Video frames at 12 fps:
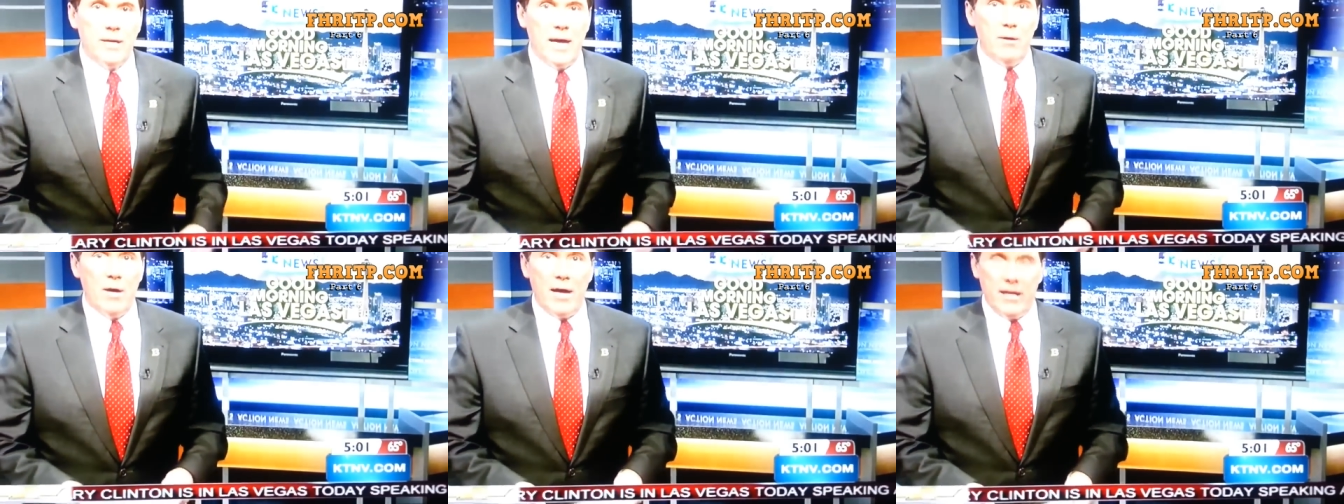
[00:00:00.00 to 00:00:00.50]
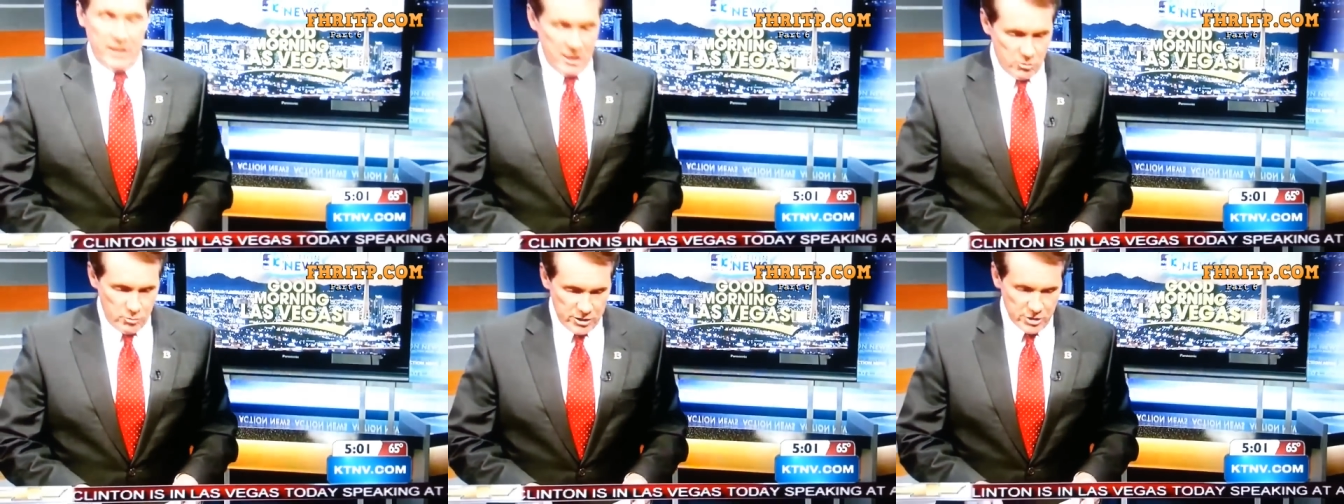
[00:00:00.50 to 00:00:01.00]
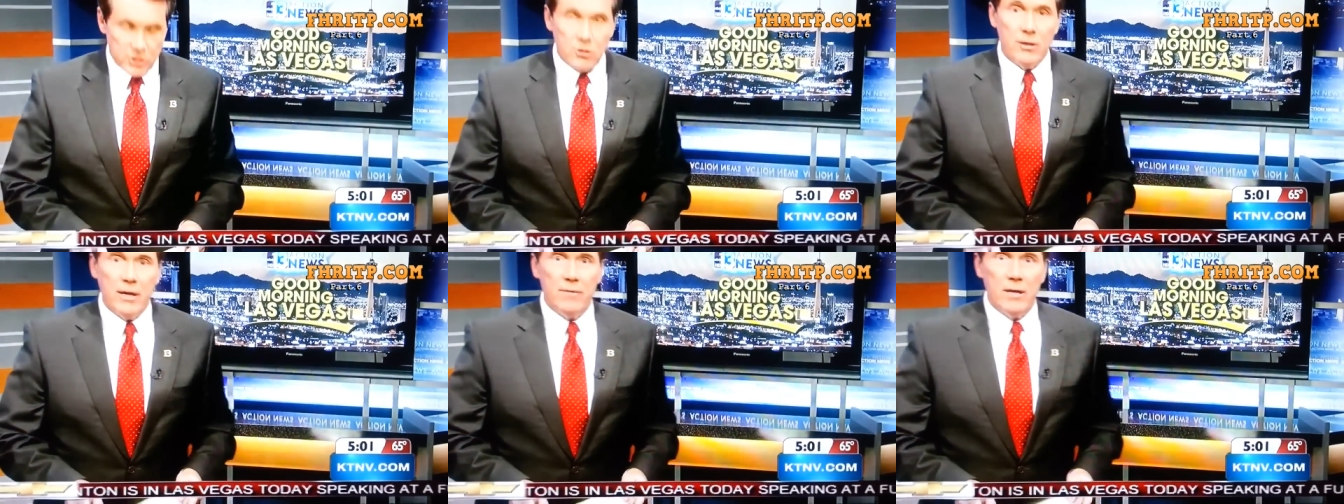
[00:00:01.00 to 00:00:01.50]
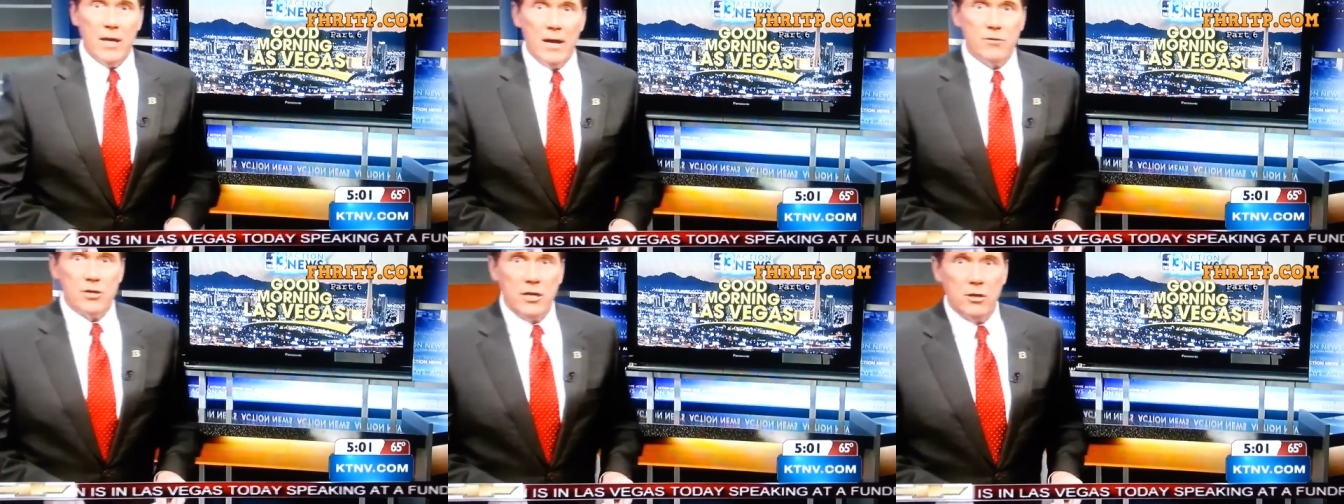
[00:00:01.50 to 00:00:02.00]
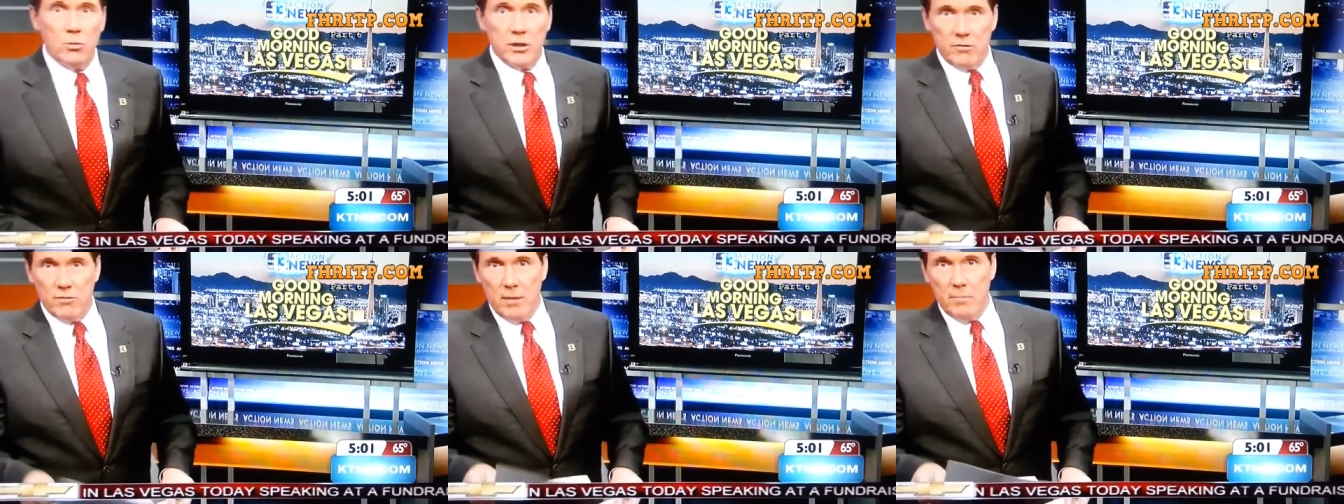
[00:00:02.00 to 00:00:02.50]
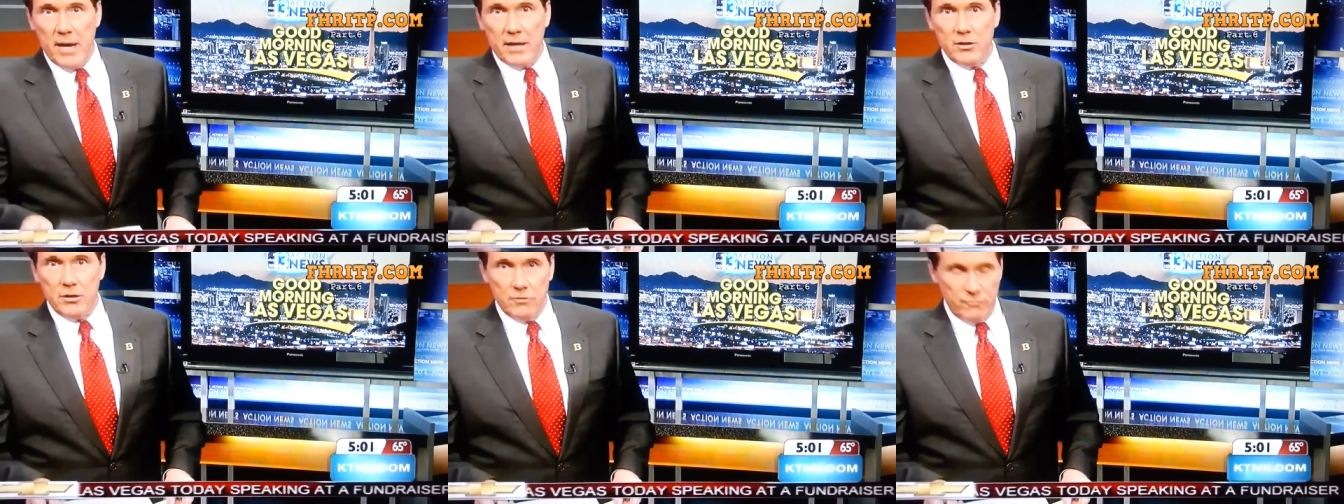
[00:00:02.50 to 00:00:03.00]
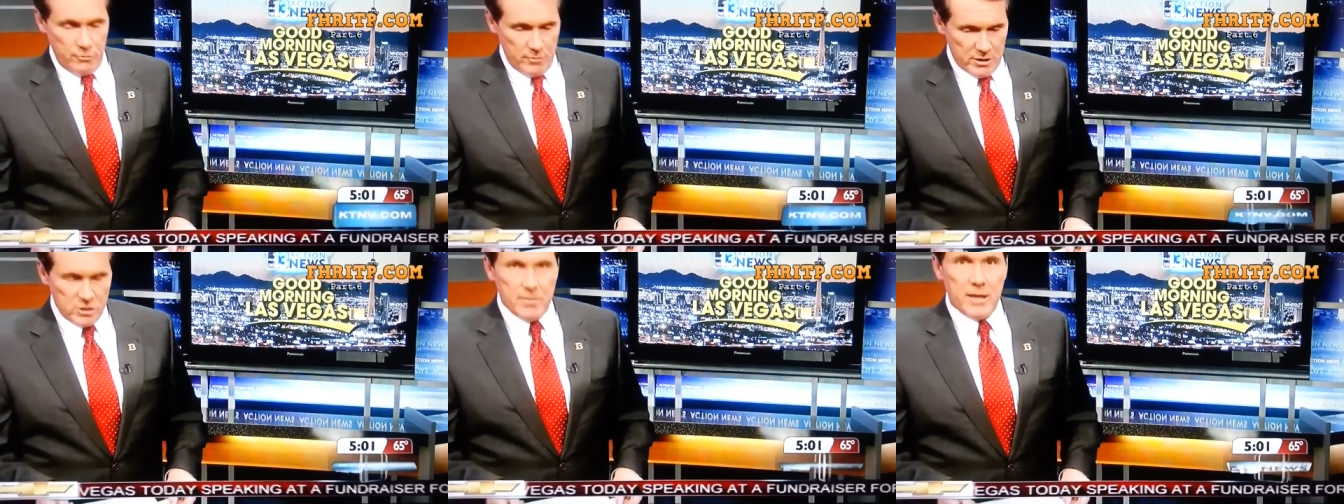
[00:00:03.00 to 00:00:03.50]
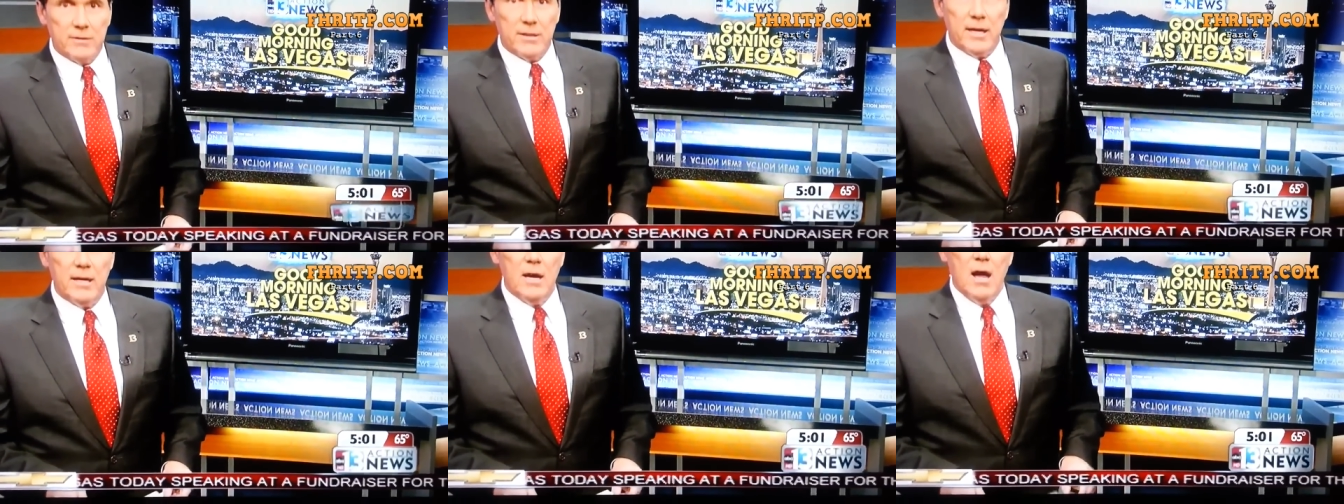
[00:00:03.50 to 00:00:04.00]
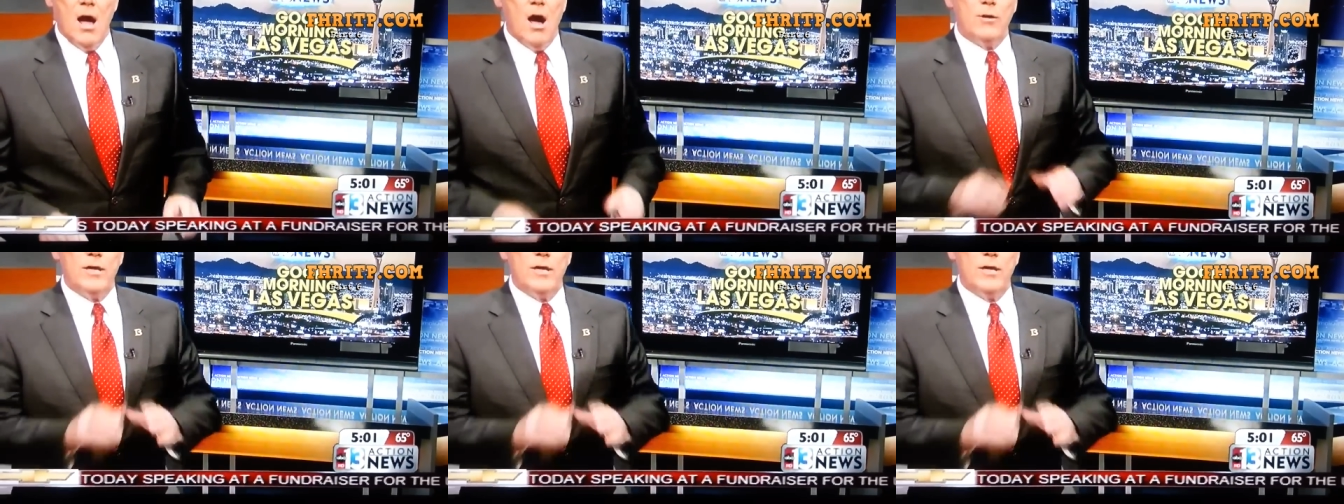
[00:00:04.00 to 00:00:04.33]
Okay, I guess we just don't have that live shot here. We'll get right back to you in a few minutes about that.